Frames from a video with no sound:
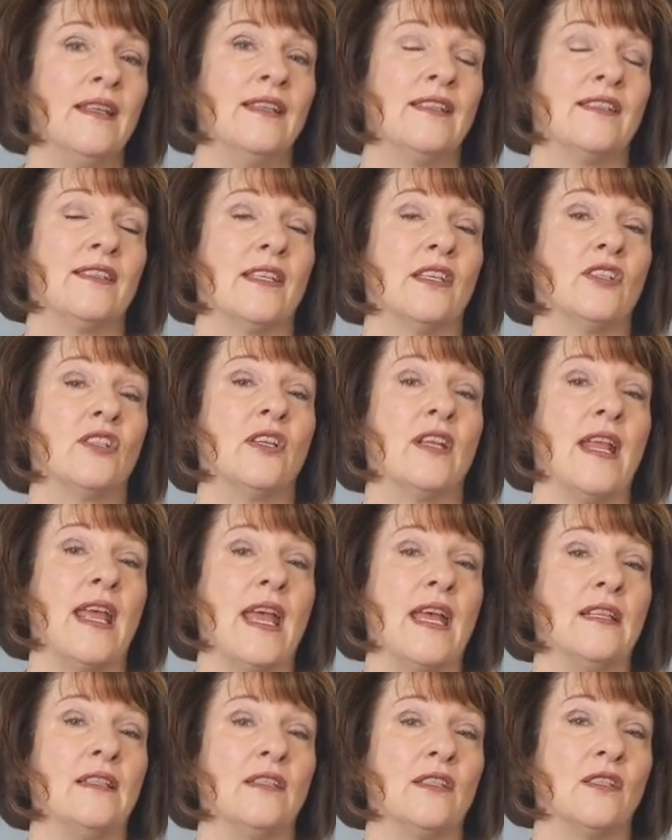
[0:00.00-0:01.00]
Session
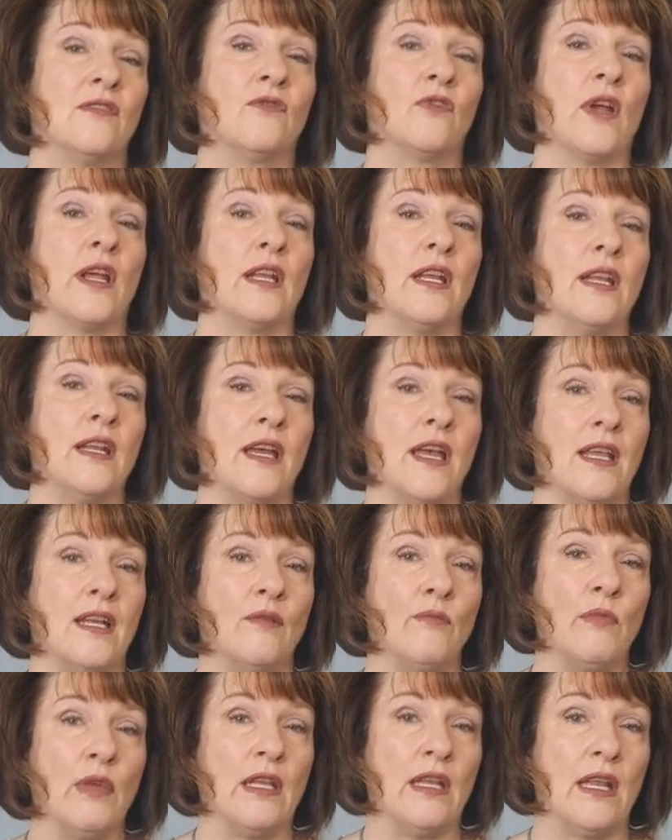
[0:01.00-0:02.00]
ends Friday night
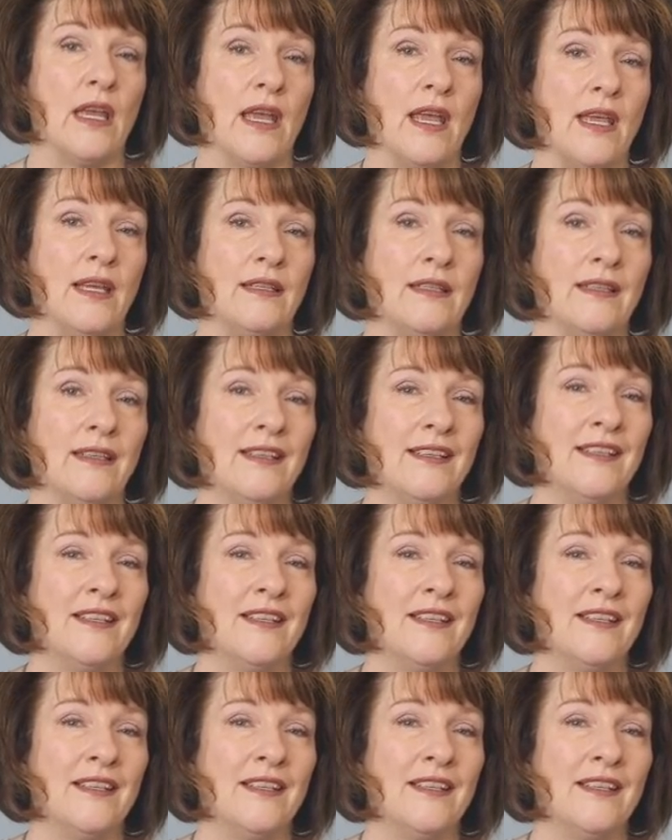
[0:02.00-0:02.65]
at midnight.